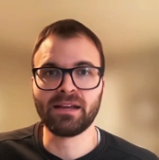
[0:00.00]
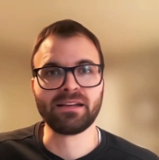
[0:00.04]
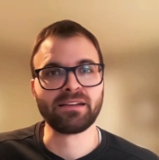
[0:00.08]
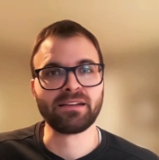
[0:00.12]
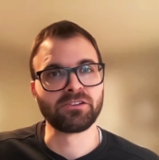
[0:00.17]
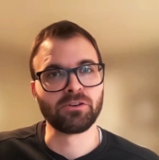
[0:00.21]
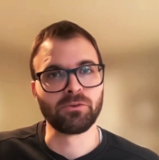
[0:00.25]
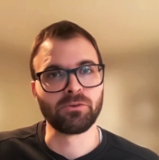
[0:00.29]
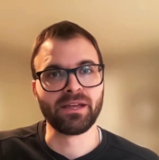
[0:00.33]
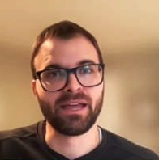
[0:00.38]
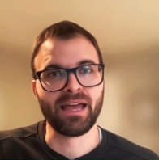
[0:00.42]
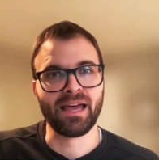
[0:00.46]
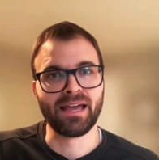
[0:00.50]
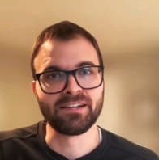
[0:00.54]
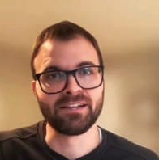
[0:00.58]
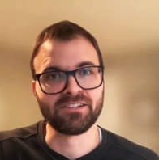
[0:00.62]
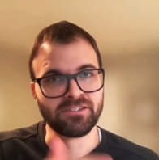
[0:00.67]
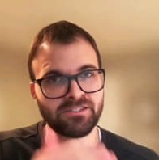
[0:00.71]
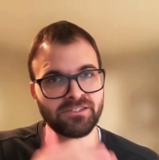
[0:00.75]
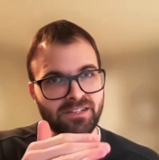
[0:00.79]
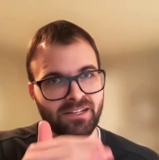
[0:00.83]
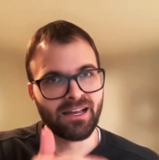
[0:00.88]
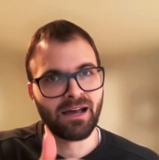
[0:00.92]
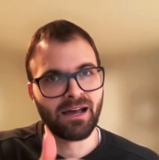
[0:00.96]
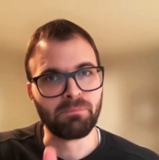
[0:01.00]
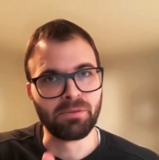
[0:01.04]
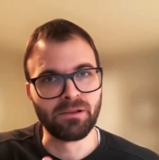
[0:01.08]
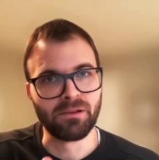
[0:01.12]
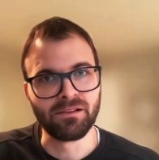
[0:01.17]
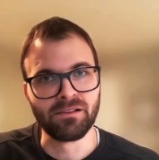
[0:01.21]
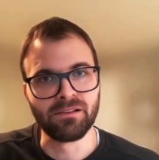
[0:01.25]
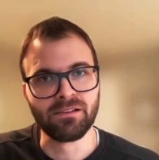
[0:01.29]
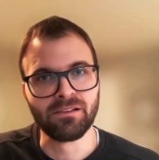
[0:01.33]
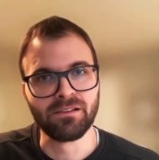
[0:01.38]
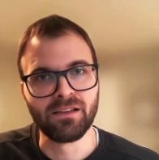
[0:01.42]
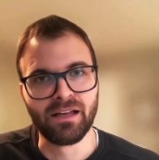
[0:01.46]
until we had just a
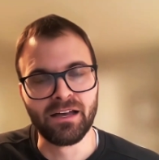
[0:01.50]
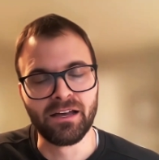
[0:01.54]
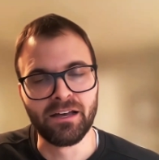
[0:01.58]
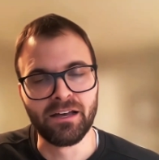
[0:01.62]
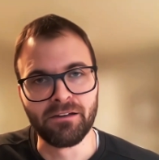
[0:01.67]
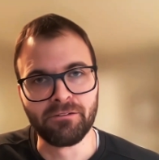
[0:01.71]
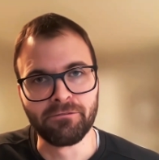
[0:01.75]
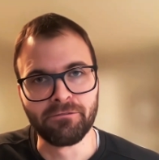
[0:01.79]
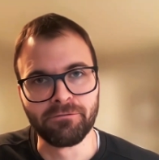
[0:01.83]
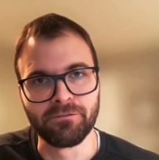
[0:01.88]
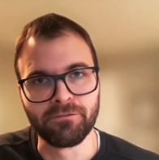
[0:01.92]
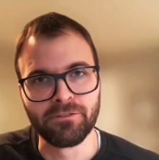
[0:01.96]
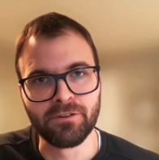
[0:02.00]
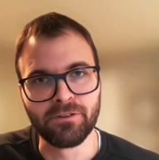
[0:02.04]
couple of